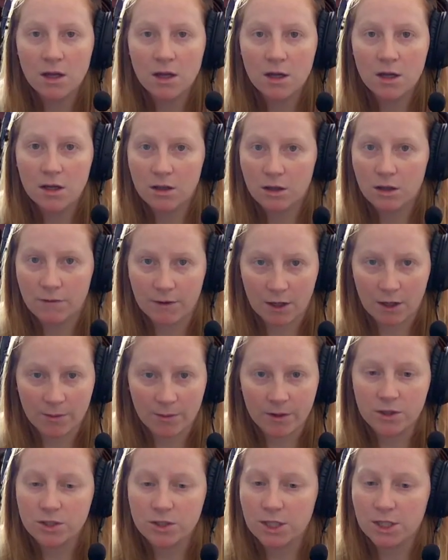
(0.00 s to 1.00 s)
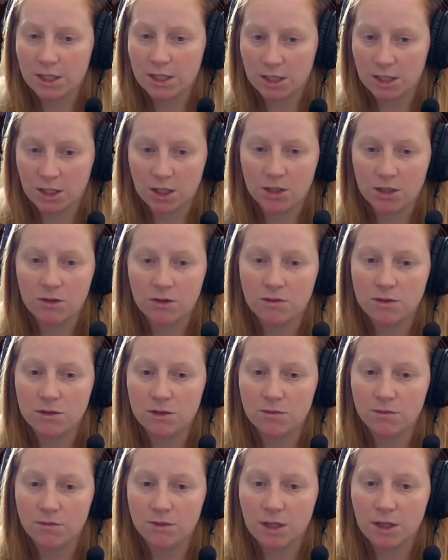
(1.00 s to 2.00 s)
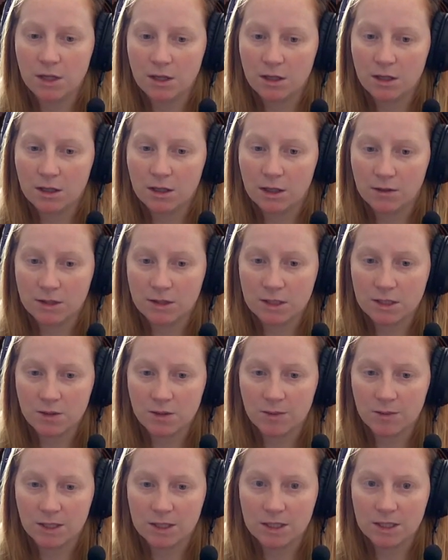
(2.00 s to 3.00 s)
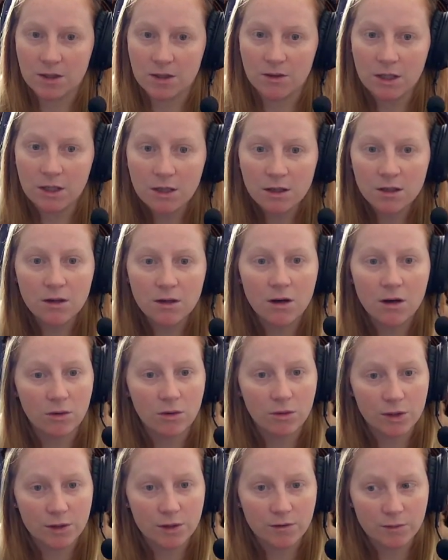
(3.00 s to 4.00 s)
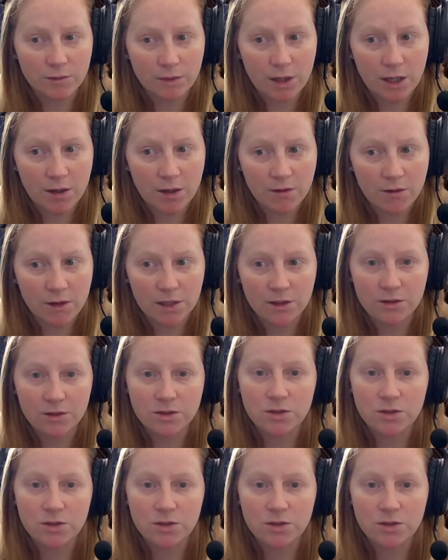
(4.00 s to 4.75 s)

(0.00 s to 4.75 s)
if they come into your chat, they can use them. Now these commands down here are only for moderators,